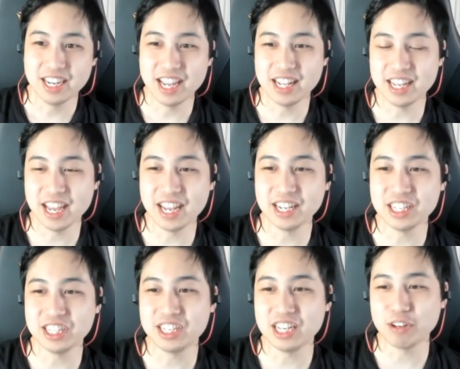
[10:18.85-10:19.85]
and
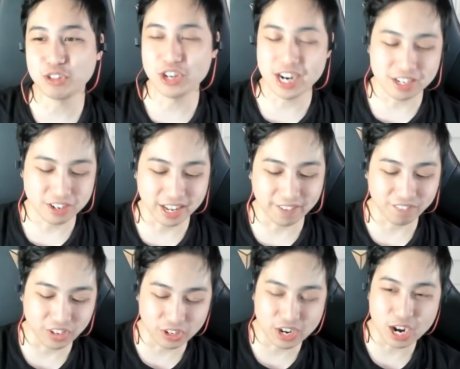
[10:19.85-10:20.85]
then I was trying to like
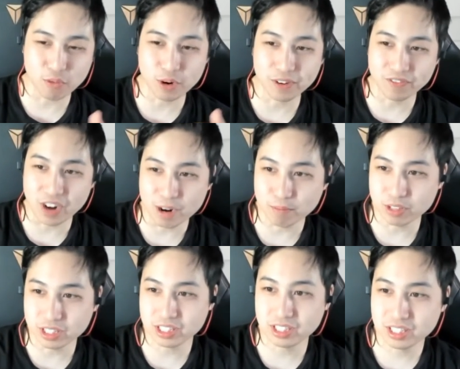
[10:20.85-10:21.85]
figure out where farm
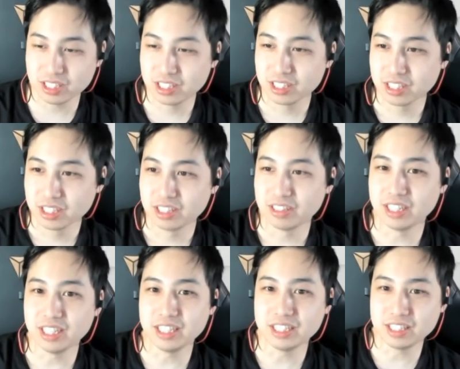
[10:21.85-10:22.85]
was, right?